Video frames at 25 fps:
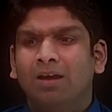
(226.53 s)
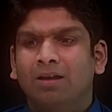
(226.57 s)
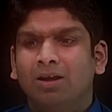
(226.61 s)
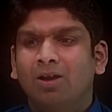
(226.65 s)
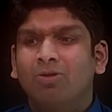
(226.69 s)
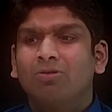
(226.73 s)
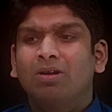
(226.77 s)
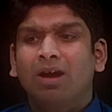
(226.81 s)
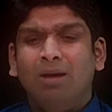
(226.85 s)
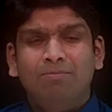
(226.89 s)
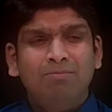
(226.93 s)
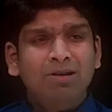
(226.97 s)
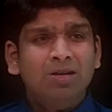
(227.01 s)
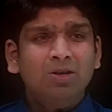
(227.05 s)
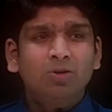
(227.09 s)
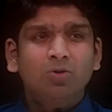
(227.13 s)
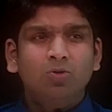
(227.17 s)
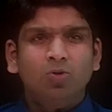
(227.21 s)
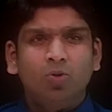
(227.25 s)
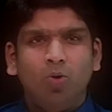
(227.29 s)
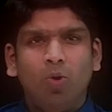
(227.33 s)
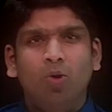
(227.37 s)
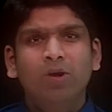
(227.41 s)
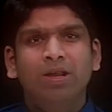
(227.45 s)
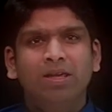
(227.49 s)
Now coming to
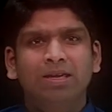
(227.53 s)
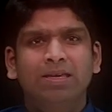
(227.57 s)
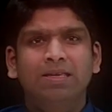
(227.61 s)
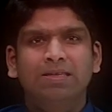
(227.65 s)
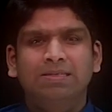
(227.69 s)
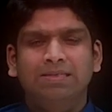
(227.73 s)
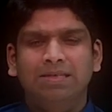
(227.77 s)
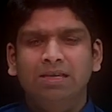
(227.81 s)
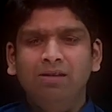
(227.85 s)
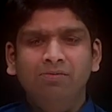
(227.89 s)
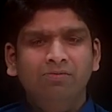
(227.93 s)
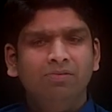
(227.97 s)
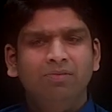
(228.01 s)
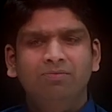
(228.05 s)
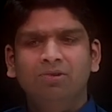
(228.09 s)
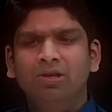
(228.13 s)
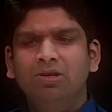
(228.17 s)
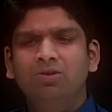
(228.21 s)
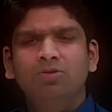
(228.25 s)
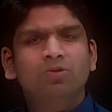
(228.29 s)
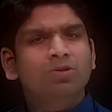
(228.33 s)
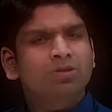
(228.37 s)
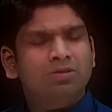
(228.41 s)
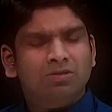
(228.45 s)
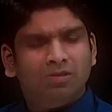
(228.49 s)
coding itself, we will
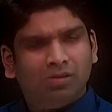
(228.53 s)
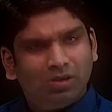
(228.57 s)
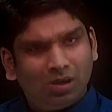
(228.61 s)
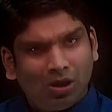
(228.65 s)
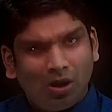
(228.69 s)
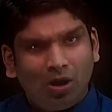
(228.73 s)
use